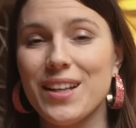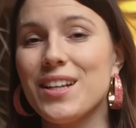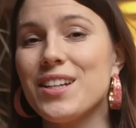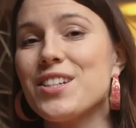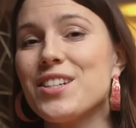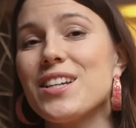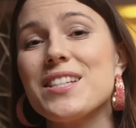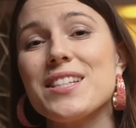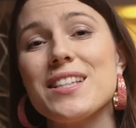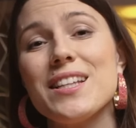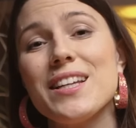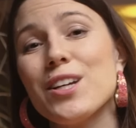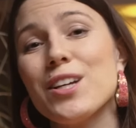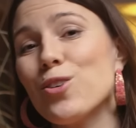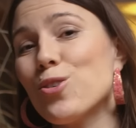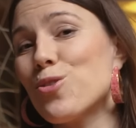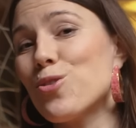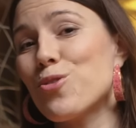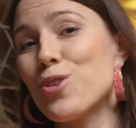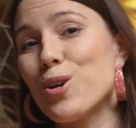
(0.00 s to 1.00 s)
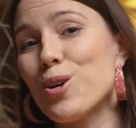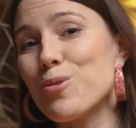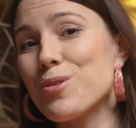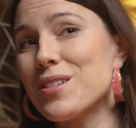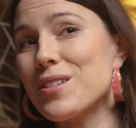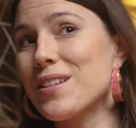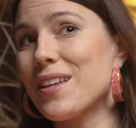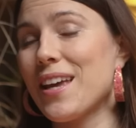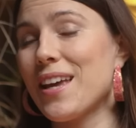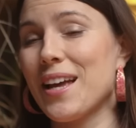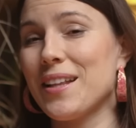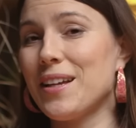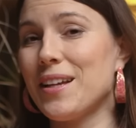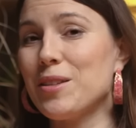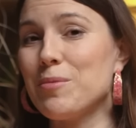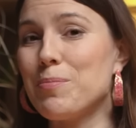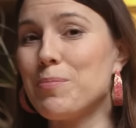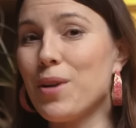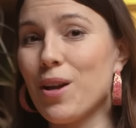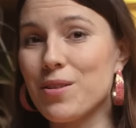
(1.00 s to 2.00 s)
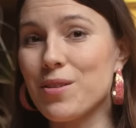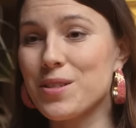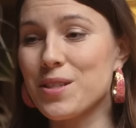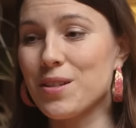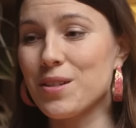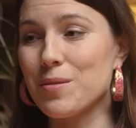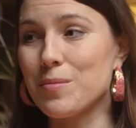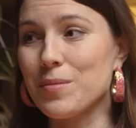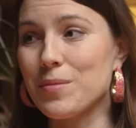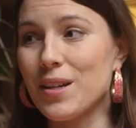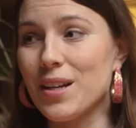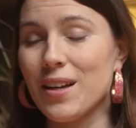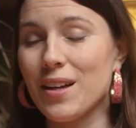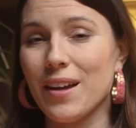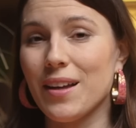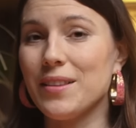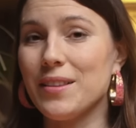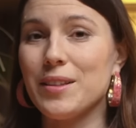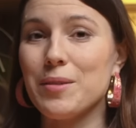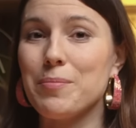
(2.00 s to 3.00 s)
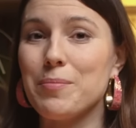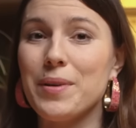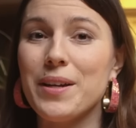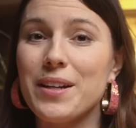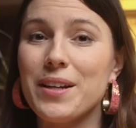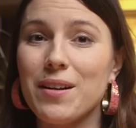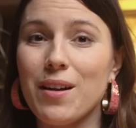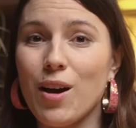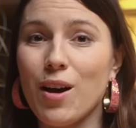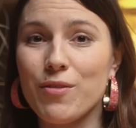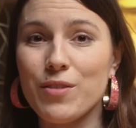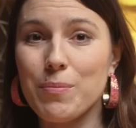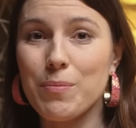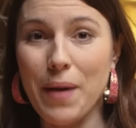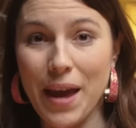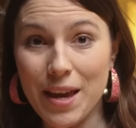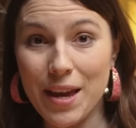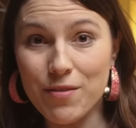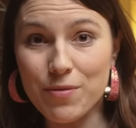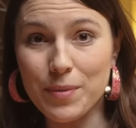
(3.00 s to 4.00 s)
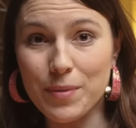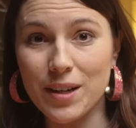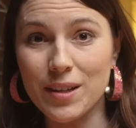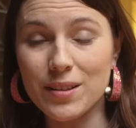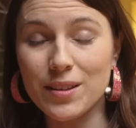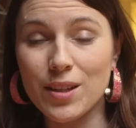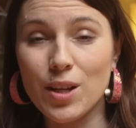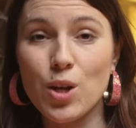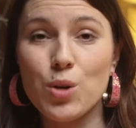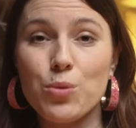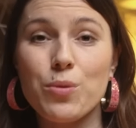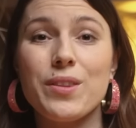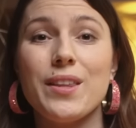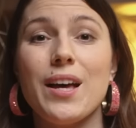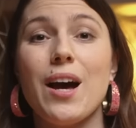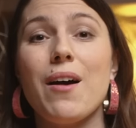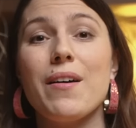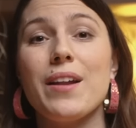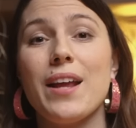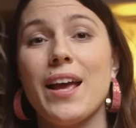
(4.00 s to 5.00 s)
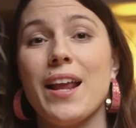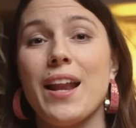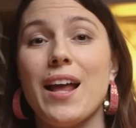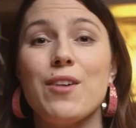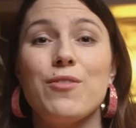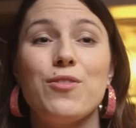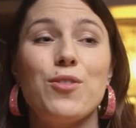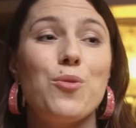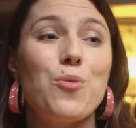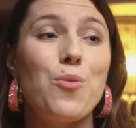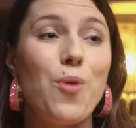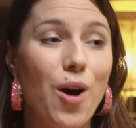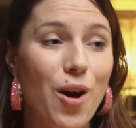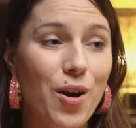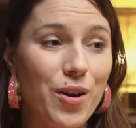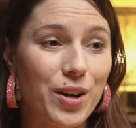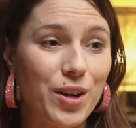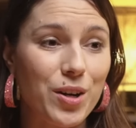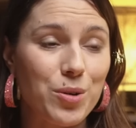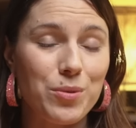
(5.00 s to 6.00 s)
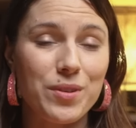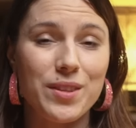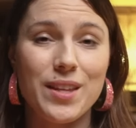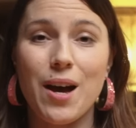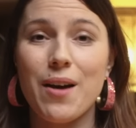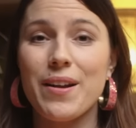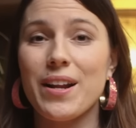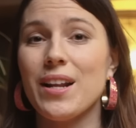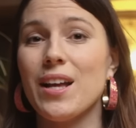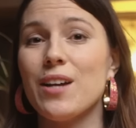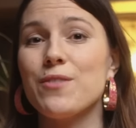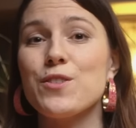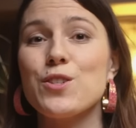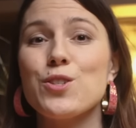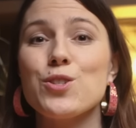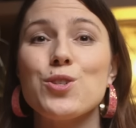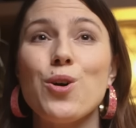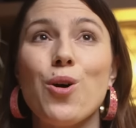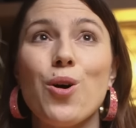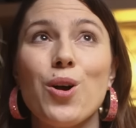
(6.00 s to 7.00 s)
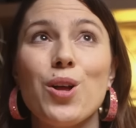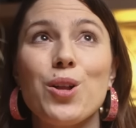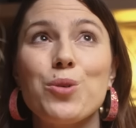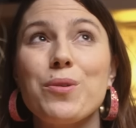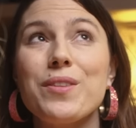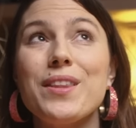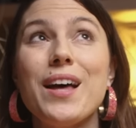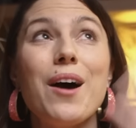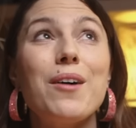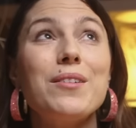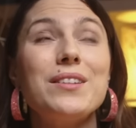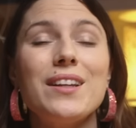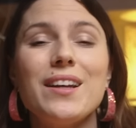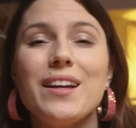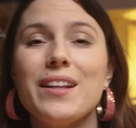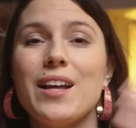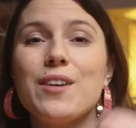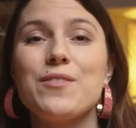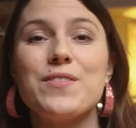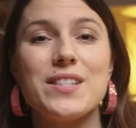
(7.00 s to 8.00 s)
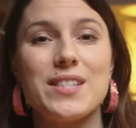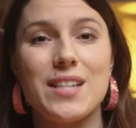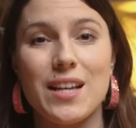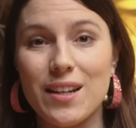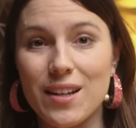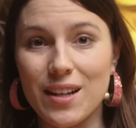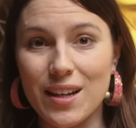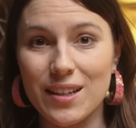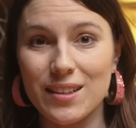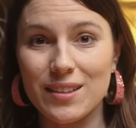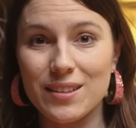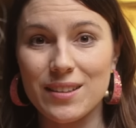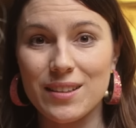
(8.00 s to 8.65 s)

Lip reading: Just like a rose cannot blossom in the middle of a pavement without enough water, without enough soil, without enough sunlight,